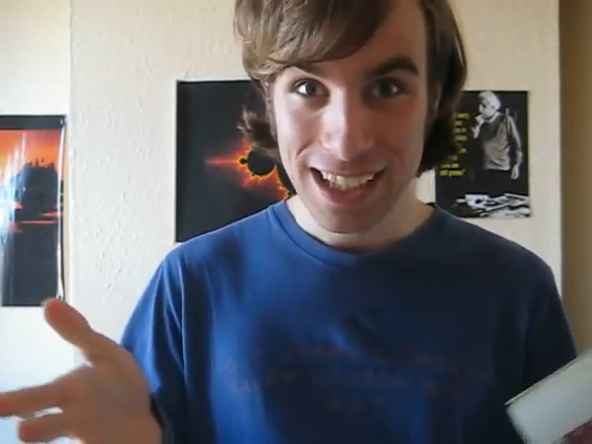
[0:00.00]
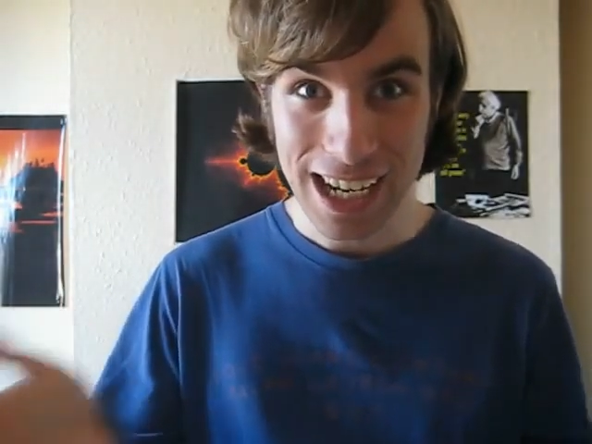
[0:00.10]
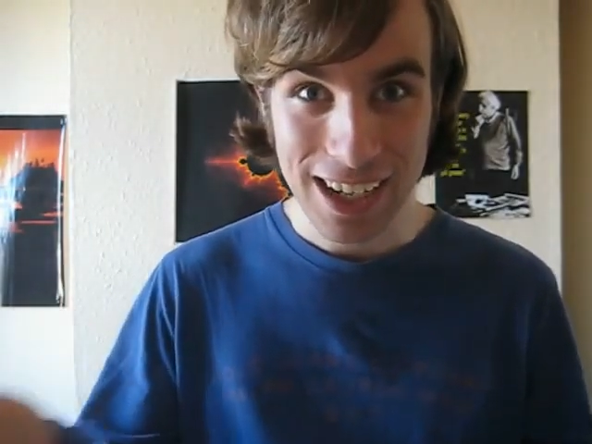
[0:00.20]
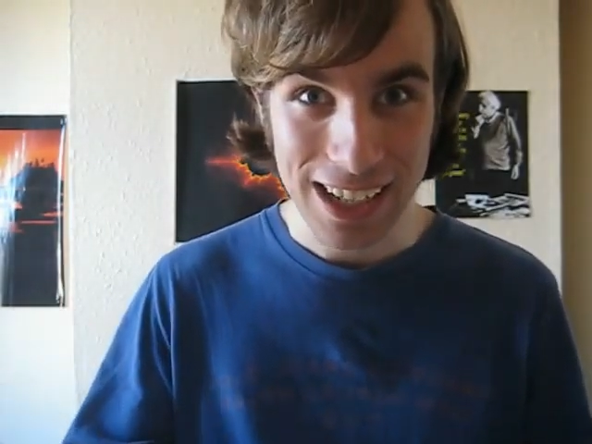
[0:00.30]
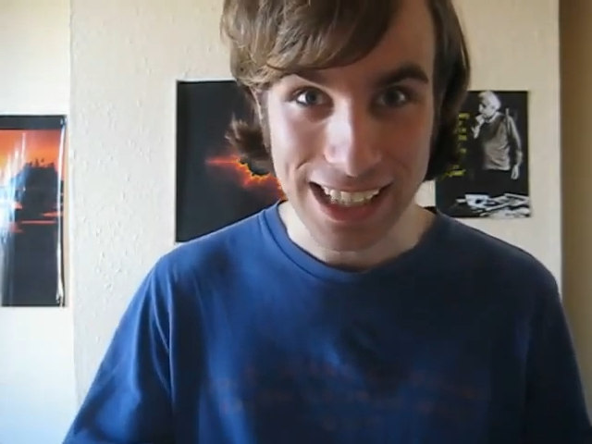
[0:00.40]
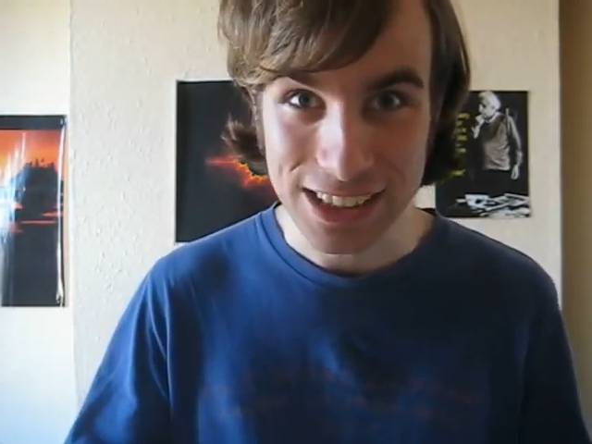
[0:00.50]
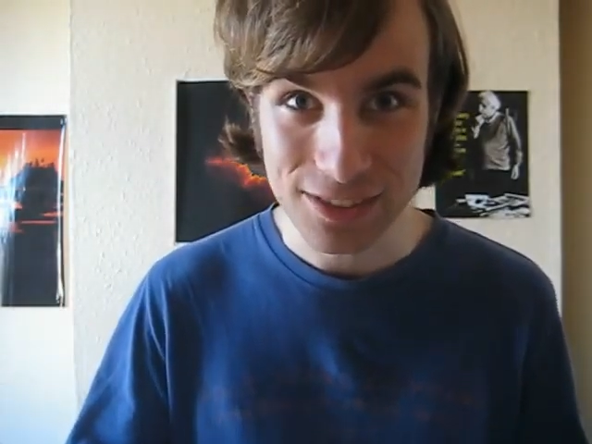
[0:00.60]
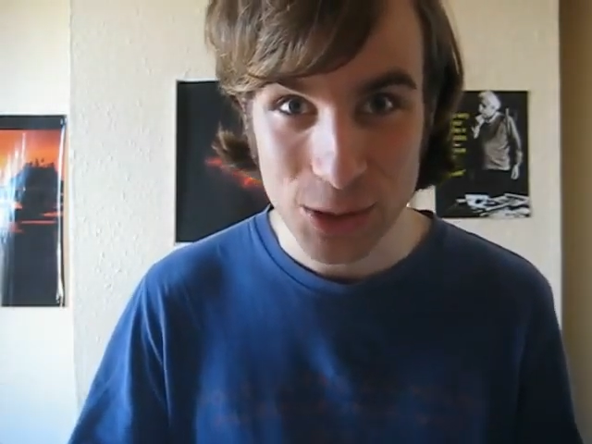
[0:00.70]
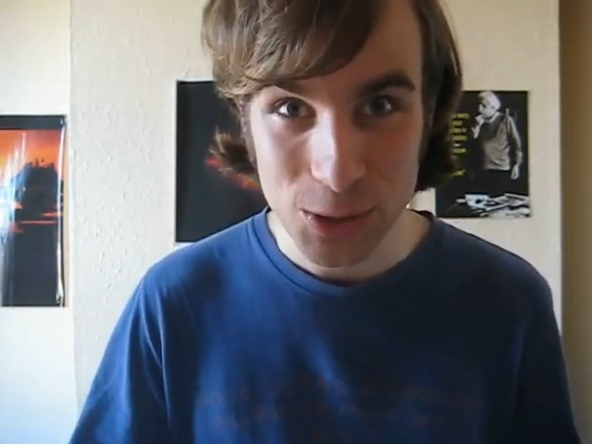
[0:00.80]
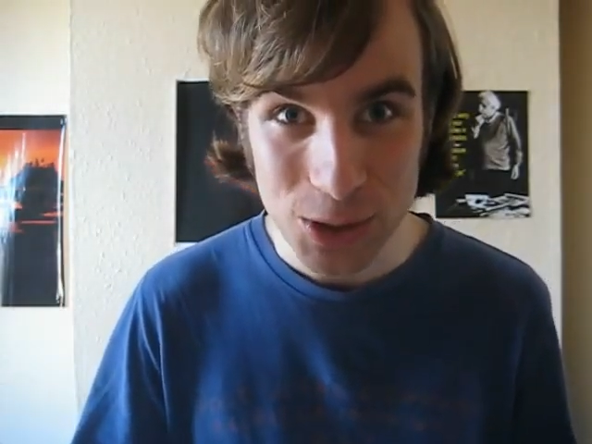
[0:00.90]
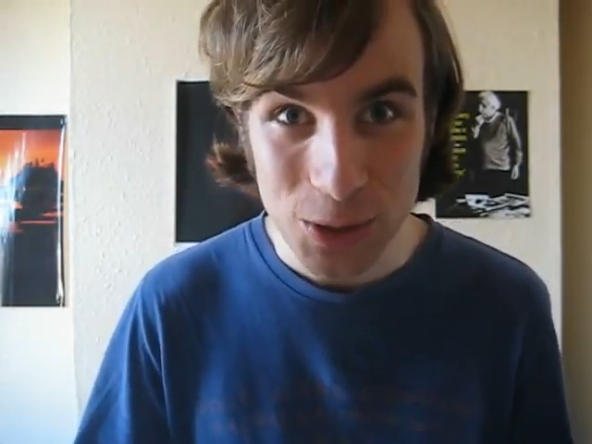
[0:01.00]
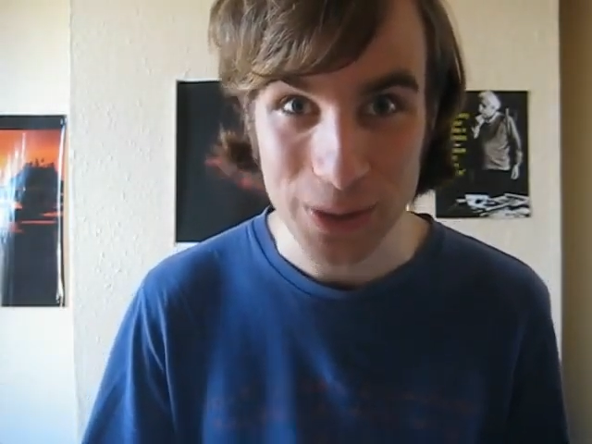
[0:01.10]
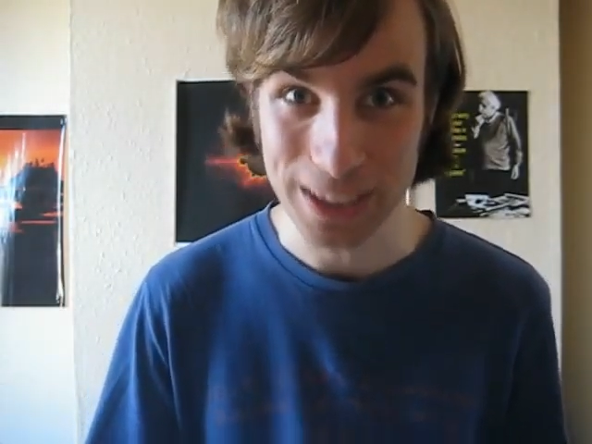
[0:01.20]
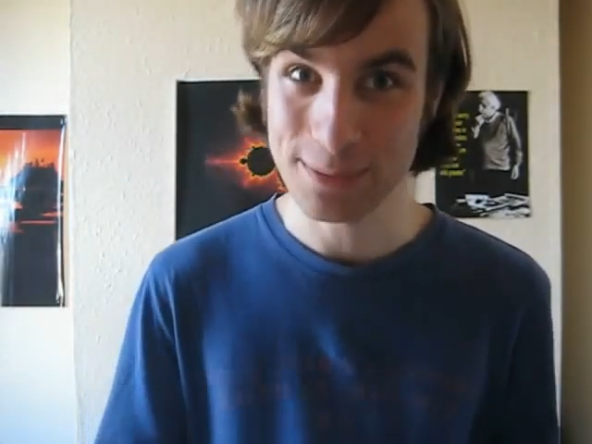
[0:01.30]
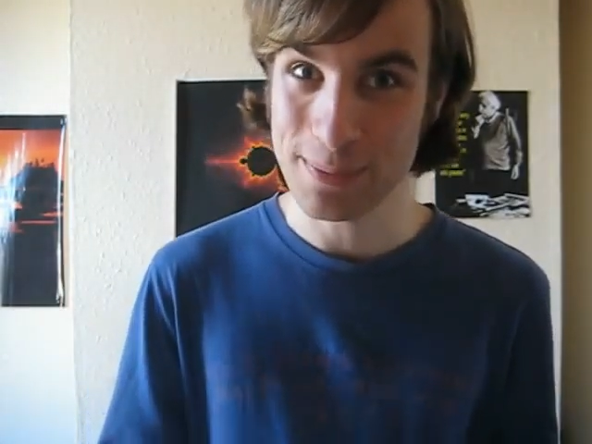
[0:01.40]
a collection of short
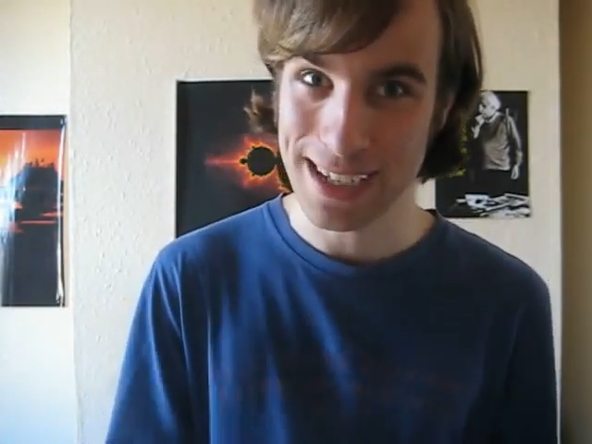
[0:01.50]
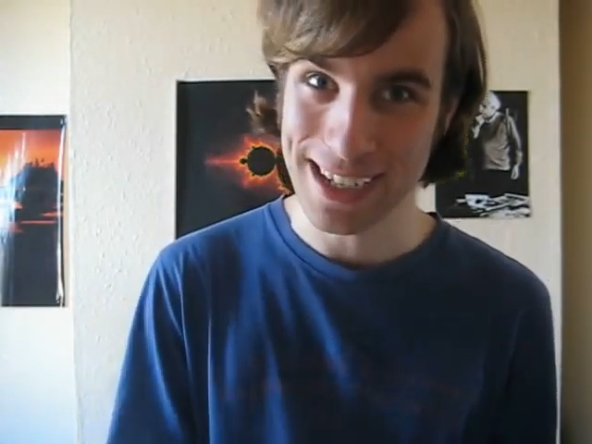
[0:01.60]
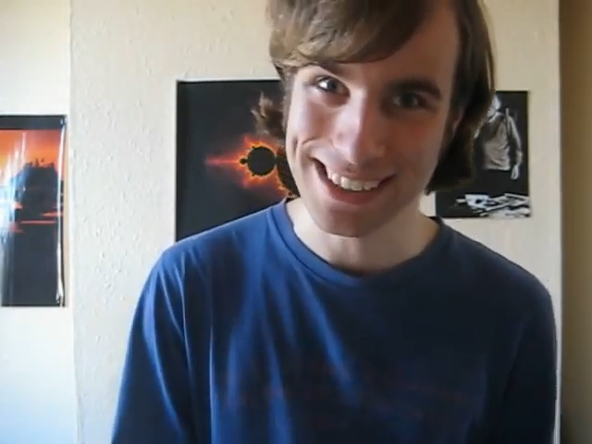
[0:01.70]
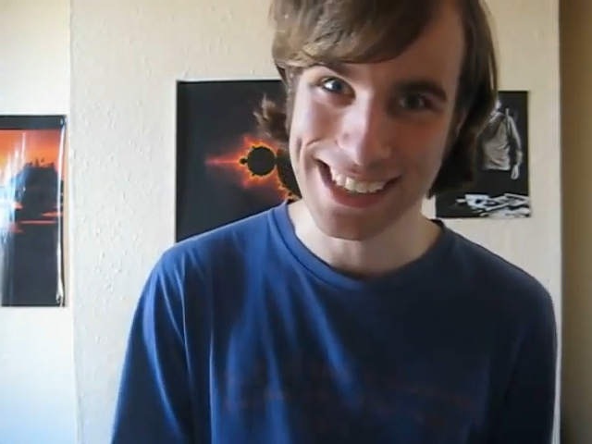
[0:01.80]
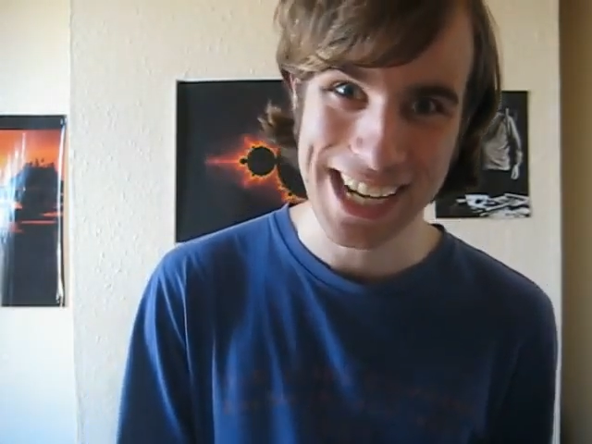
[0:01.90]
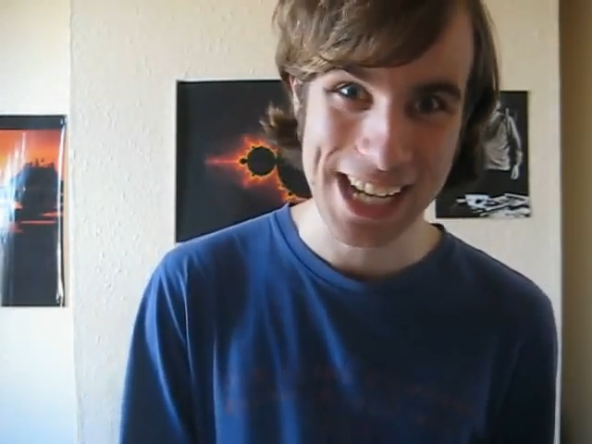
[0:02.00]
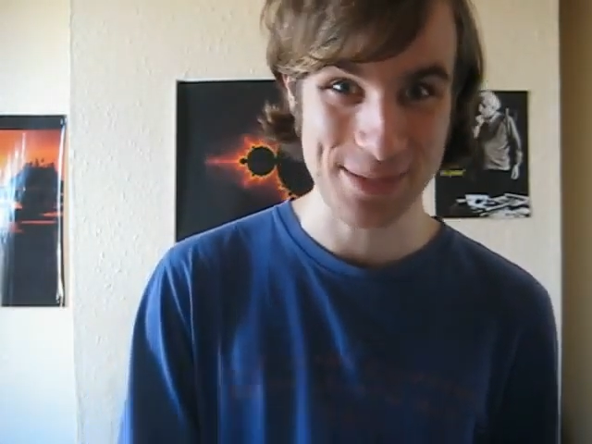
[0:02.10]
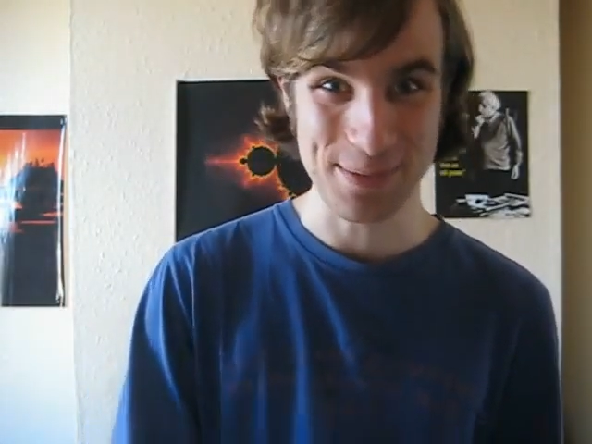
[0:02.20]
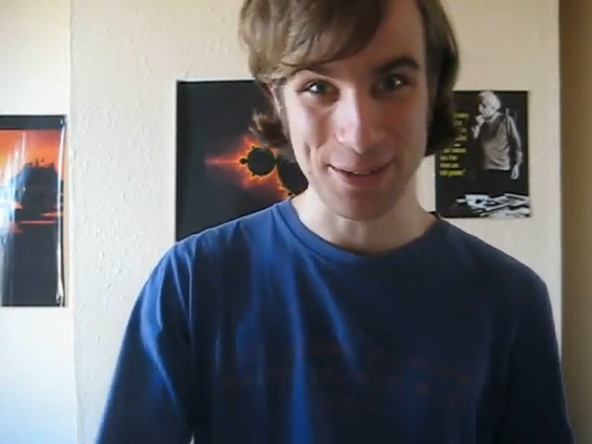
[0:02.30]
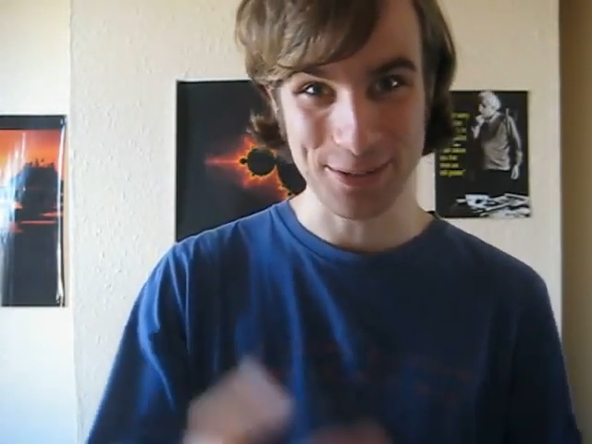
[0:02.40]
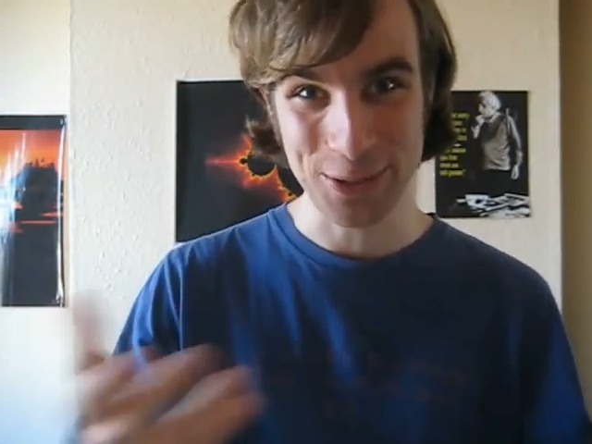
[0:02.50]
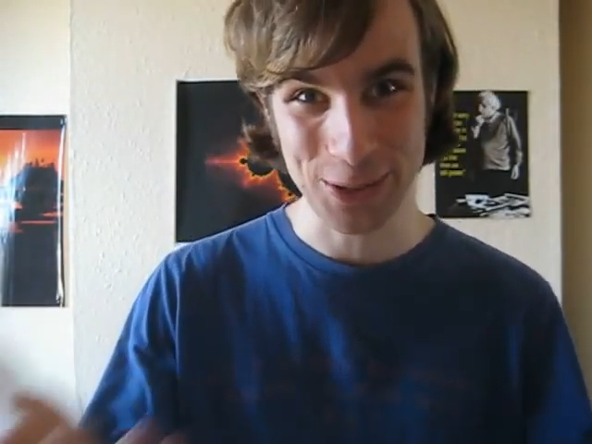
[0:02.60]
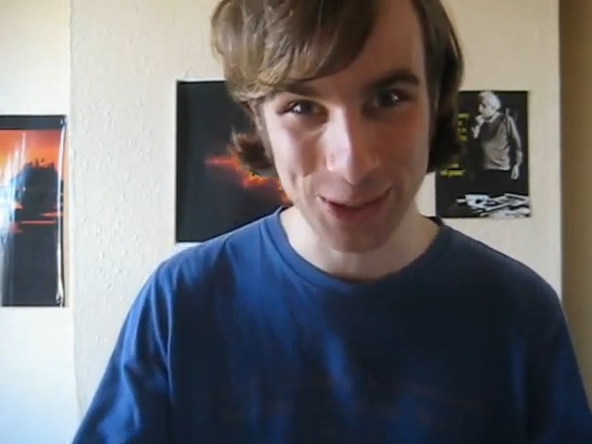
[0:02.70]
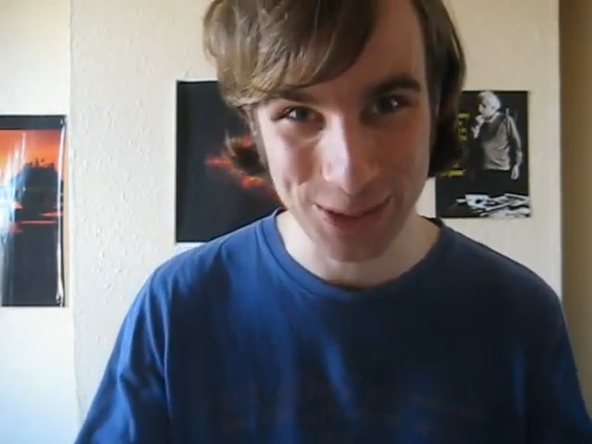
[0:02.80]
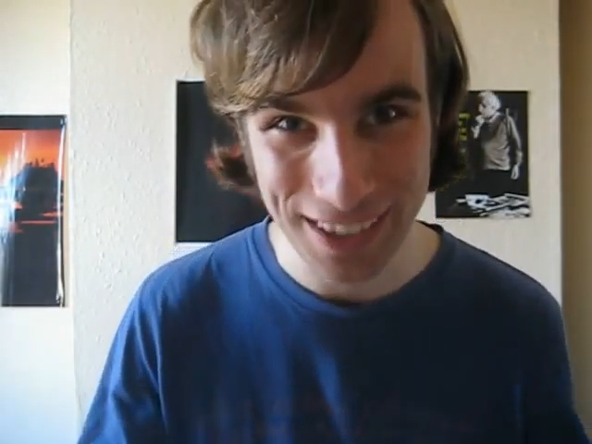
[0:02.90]
stories by Isaac Asimov,
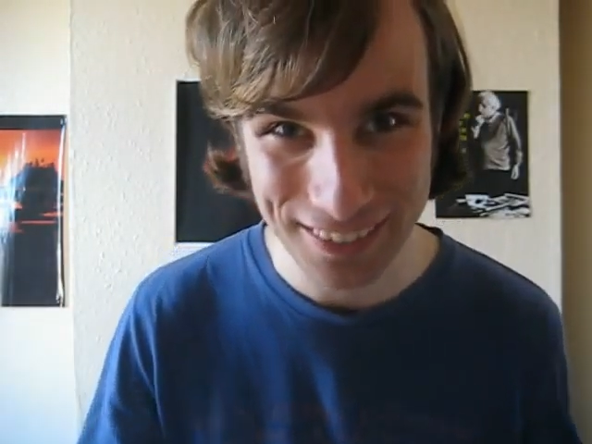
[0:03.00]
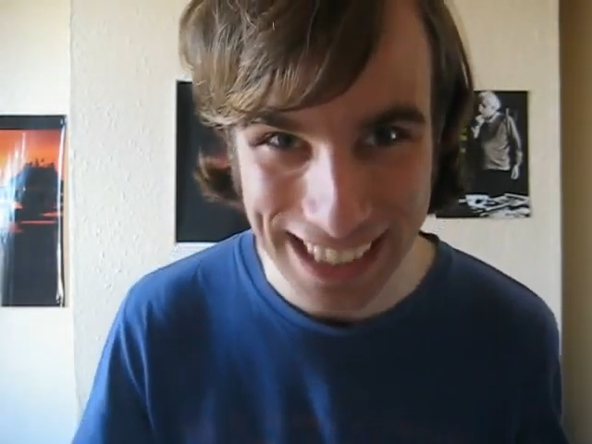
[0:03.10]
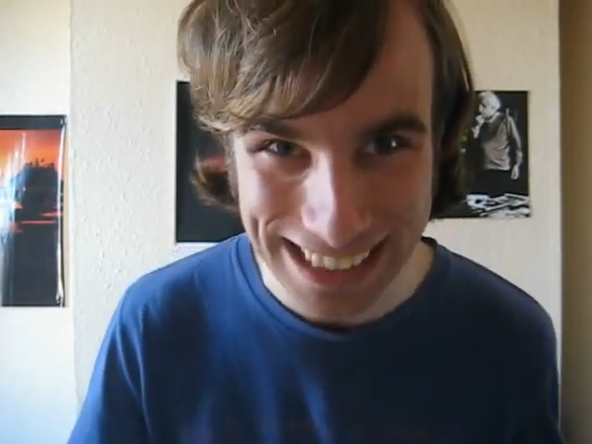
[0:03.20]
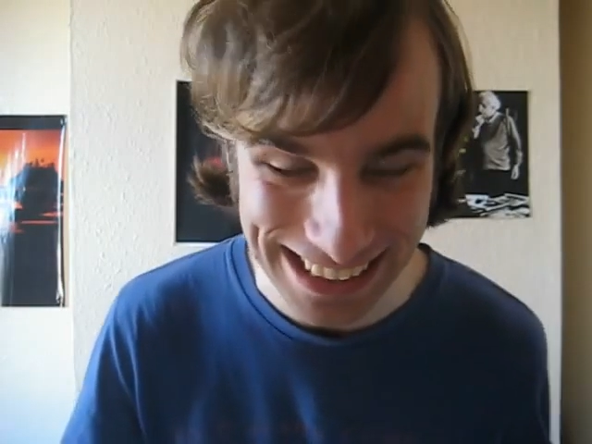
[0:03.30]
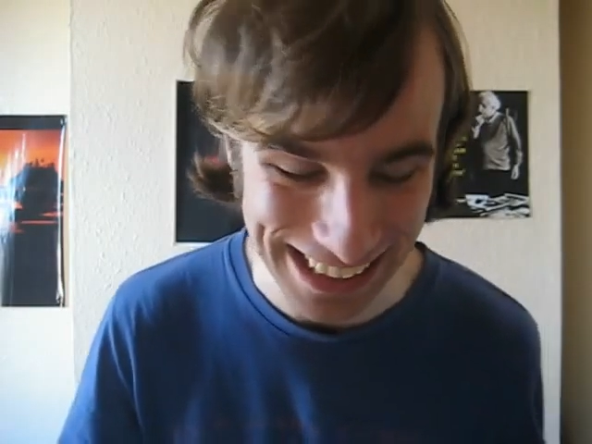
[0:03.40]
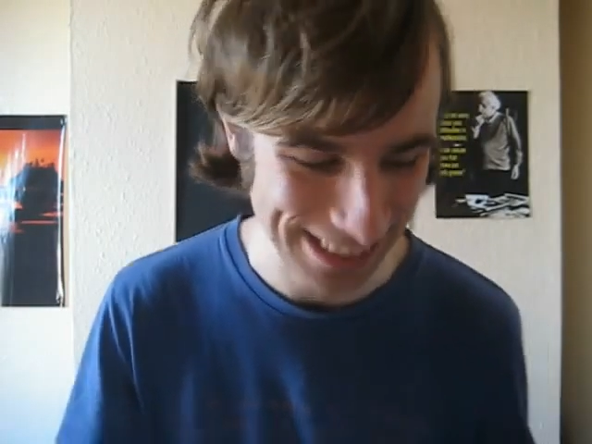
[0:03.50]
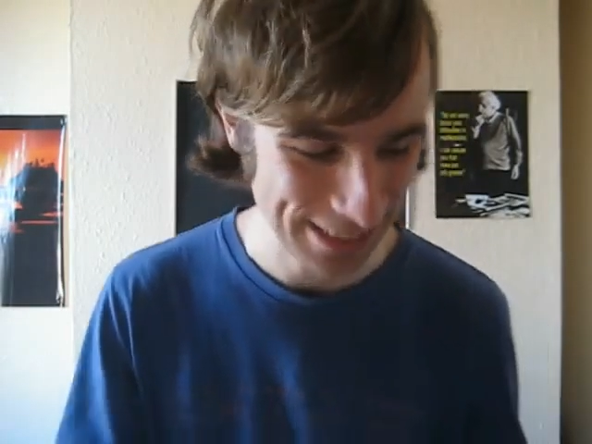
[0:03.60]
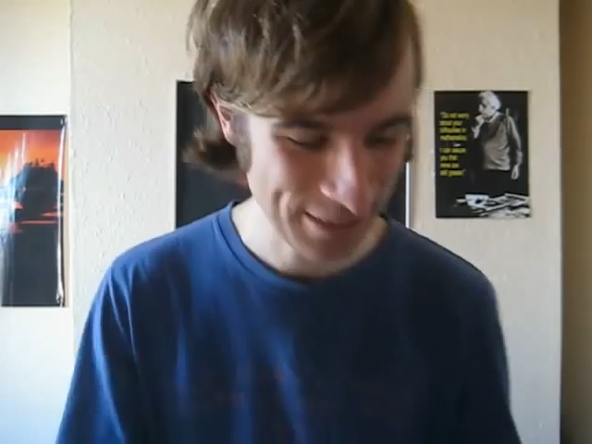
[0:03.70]
would you have guessed it?